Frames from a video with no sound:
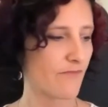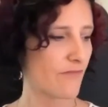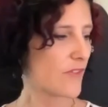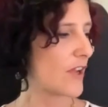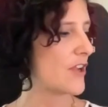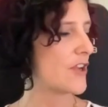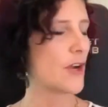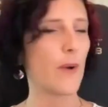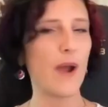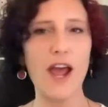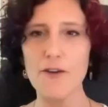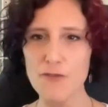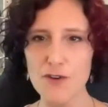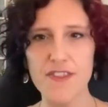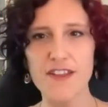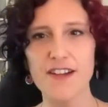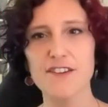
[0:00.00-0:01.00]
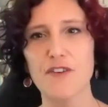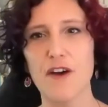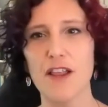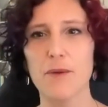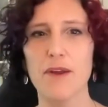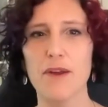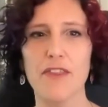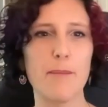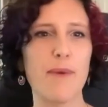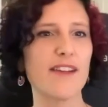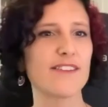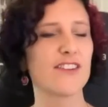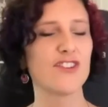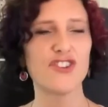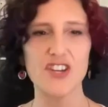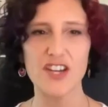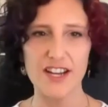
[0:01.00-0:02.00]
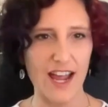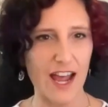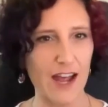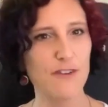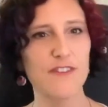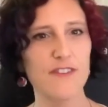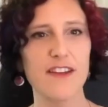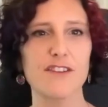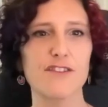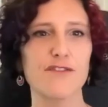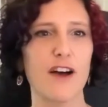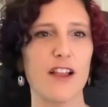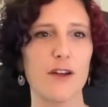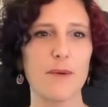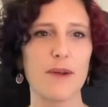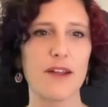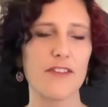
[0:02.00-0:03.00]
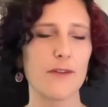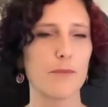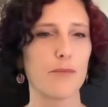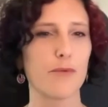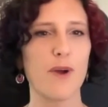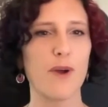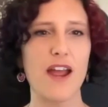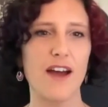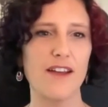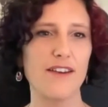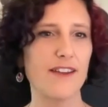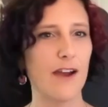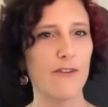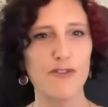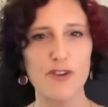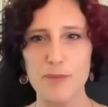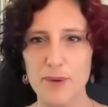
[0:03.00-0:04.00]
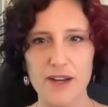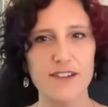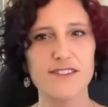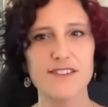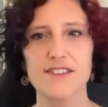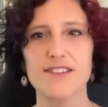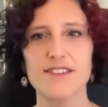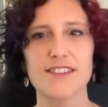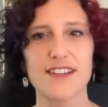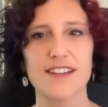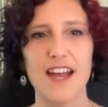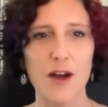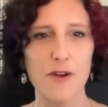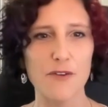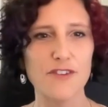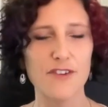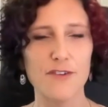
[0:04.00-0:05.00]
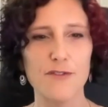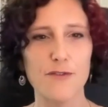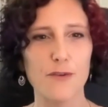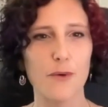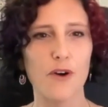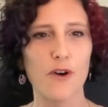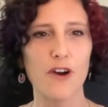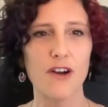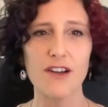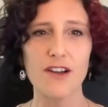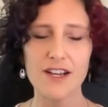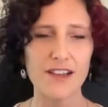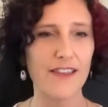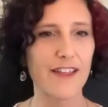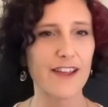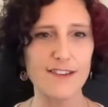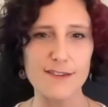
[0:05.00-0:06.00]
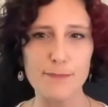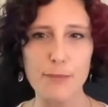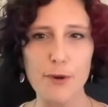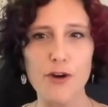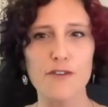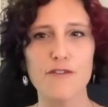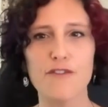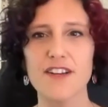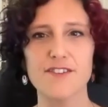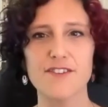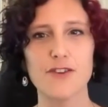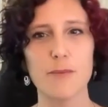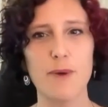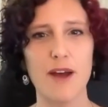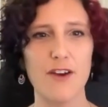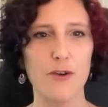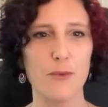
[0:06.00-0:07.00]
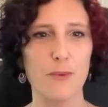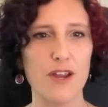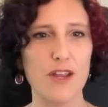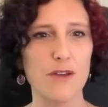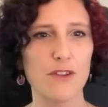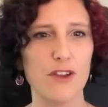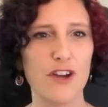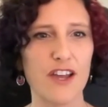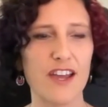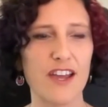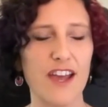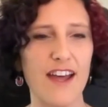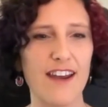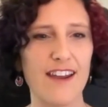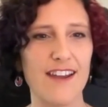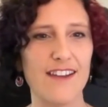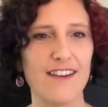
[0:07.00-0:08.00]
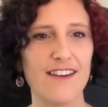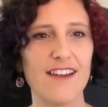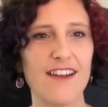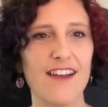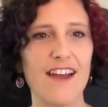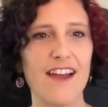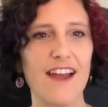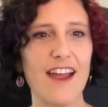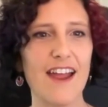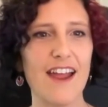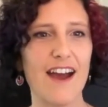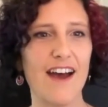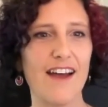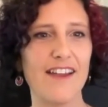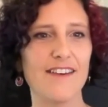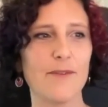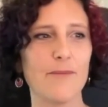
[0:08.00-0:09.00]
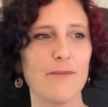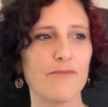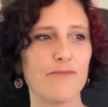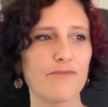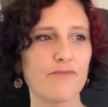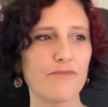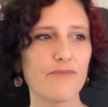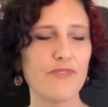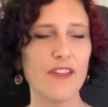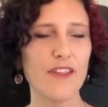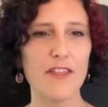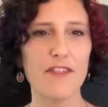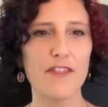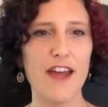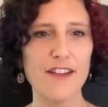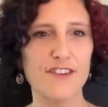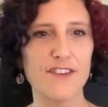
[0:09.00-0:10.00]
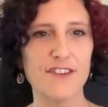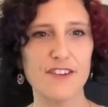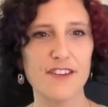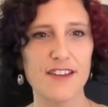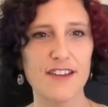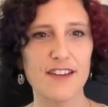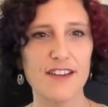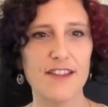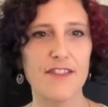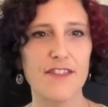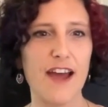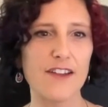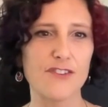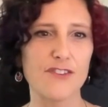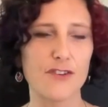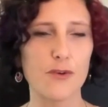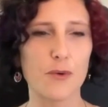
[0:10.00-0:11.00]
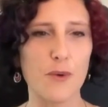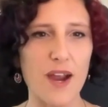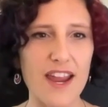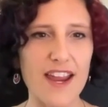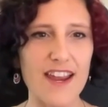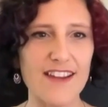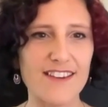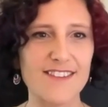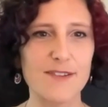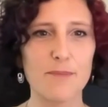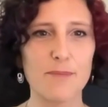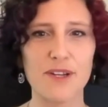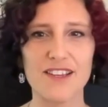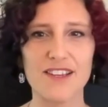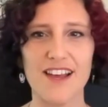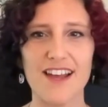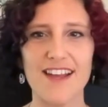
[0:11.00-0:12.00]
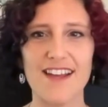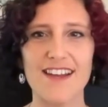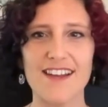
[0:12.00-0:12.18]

you know everything's following the messaging everything's following the brand every pixel is accounted for like it's perfect no matter where you look at it and that's that's great but like